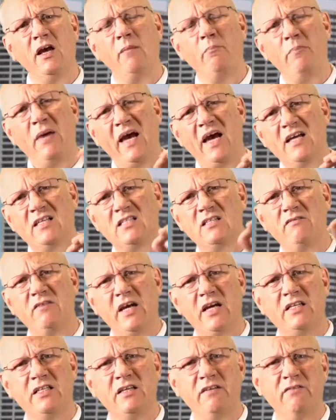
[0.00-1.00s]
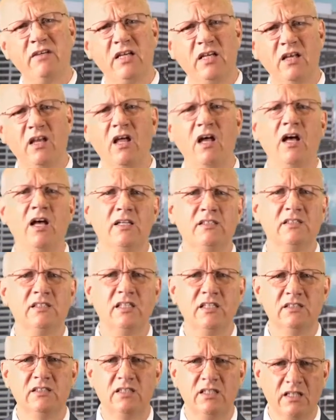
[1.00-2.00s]
a passive activity loss
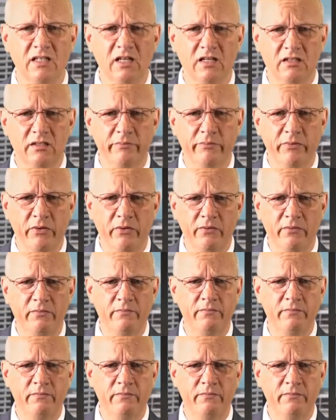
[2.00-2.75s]
is deductible.